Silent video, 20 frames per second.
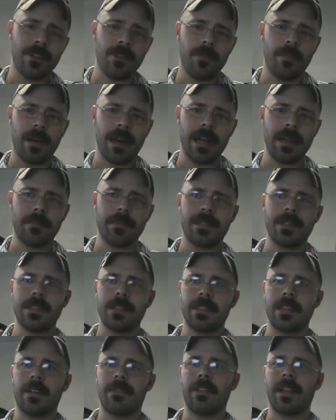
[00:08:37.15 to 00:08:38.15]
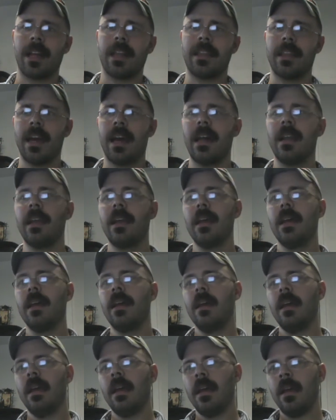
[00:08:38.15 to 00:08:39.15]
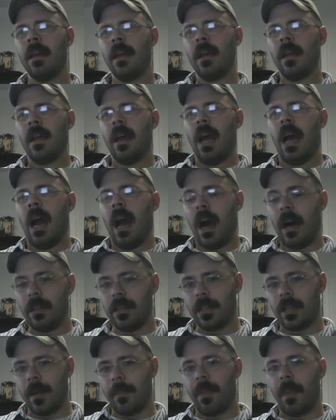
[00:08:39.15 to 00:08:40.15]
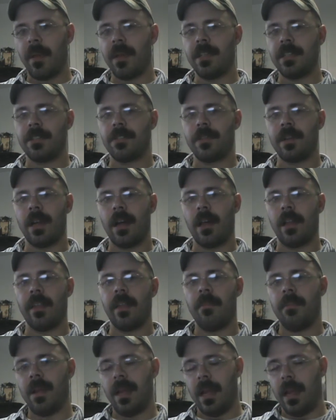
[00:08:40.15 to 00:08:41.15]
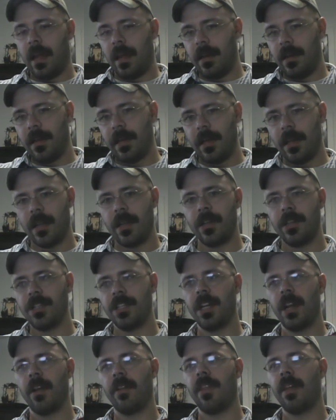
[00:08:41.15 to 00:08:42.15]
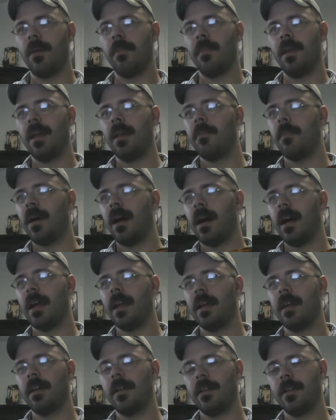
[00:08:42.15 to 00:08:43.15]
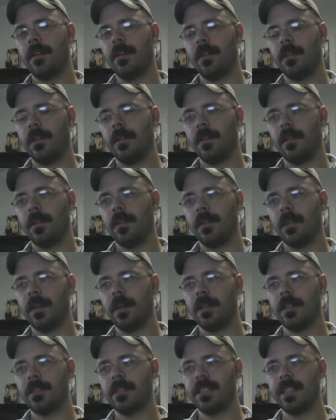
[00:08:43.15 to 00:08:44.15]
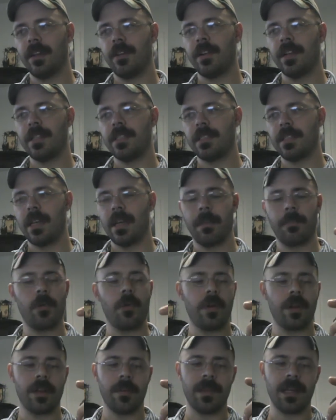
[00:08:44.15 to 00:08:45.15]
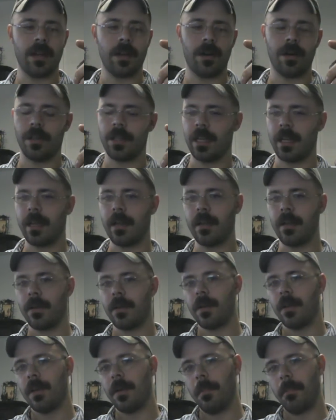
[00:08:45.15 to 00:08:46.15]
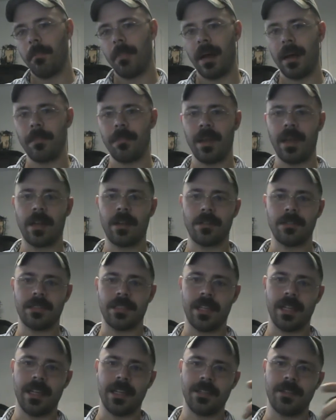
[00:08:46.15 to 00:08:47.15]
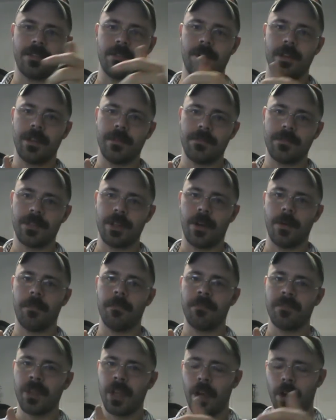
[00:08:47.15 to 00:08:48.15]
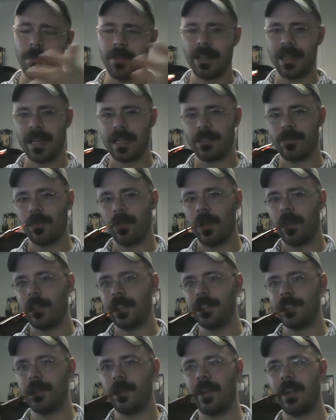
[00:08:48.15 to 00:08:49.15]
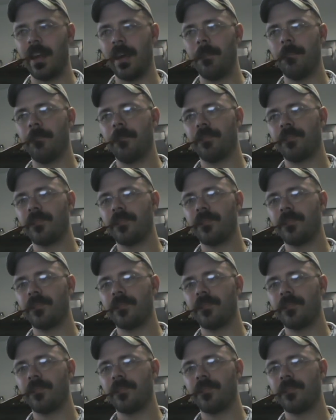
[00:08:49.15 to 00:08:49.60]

new pipes and stuff like that, I'll look up the history on them and share them in my series that I'm going to be calling Pipe Makers a History. So hope you guys will all enjoy that.